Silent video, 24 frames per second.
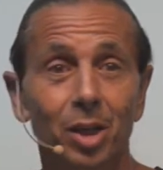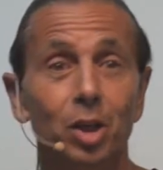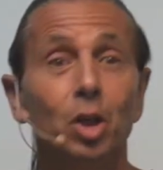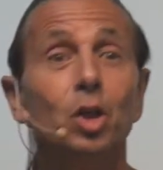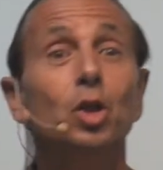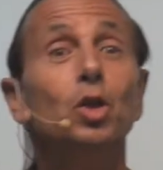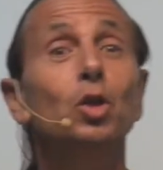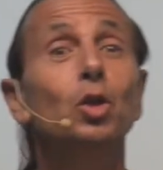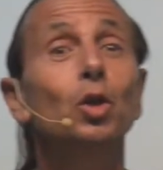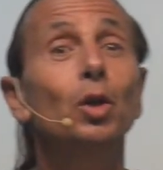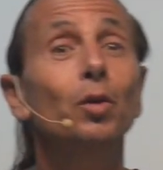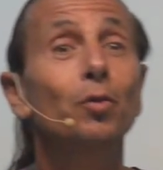
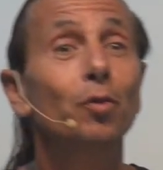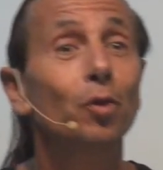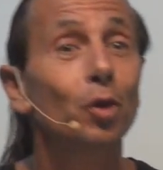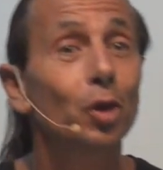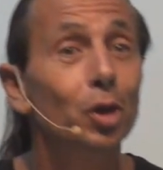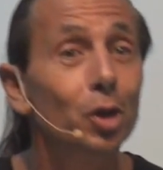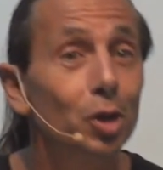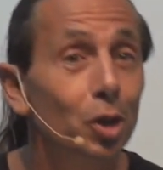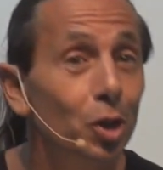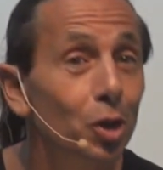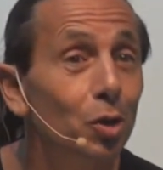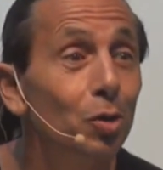Then you look for
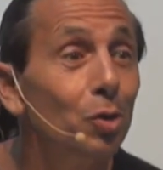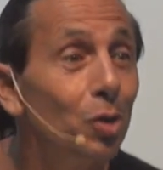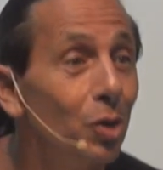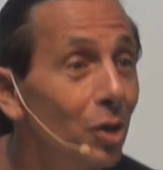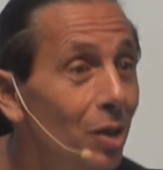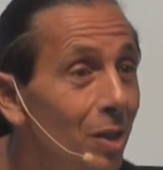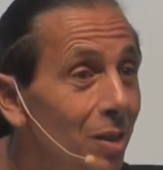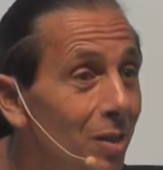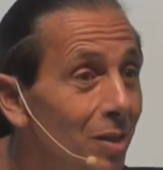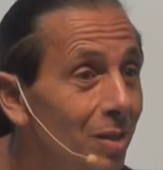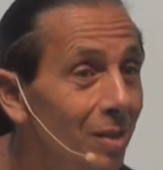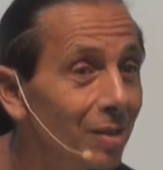
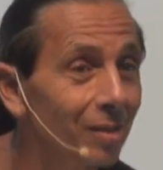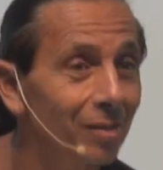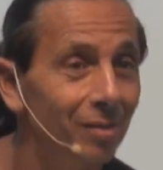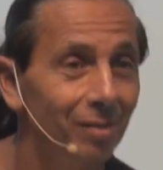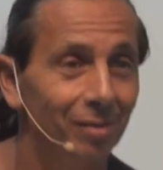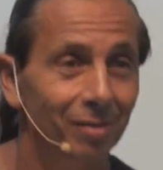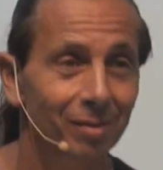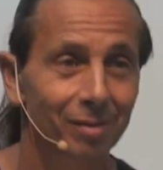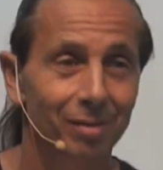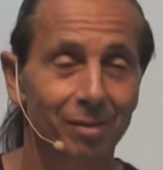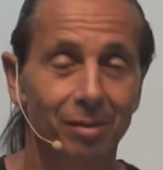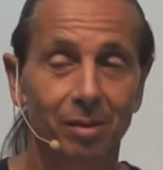excuses.
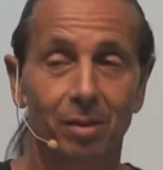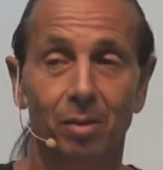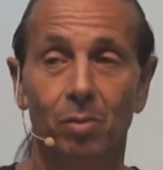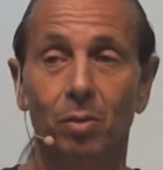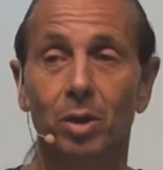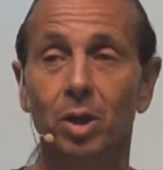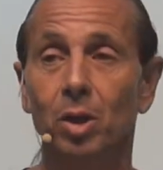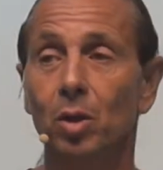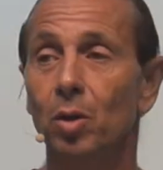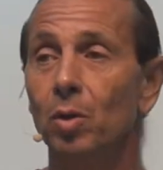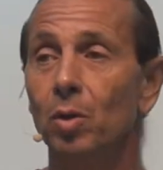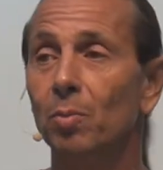
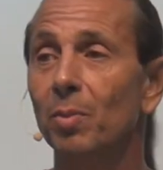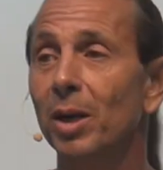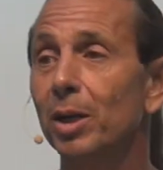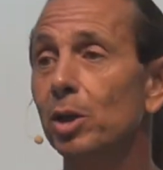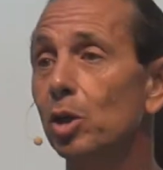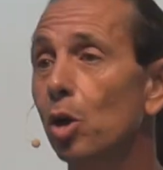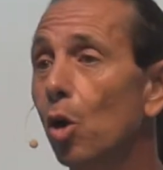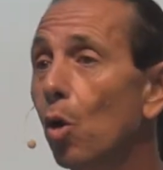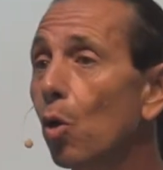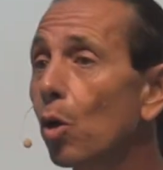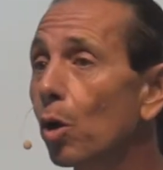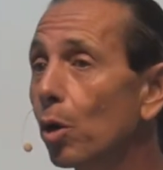Well, you know, my
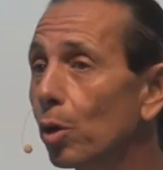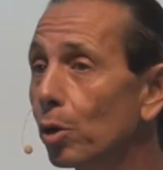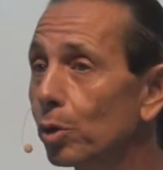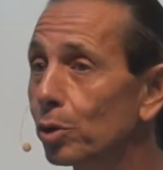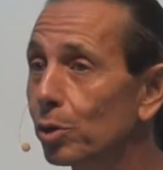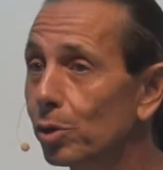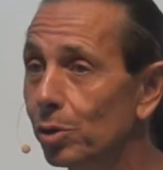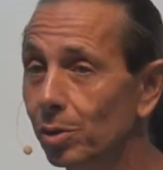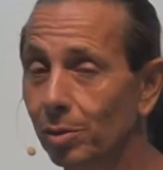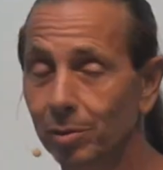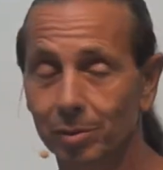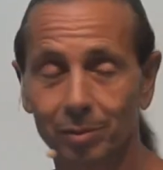toe
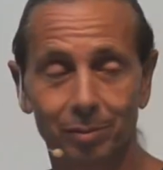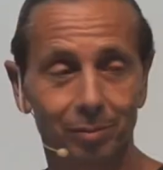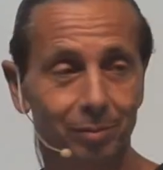hurts.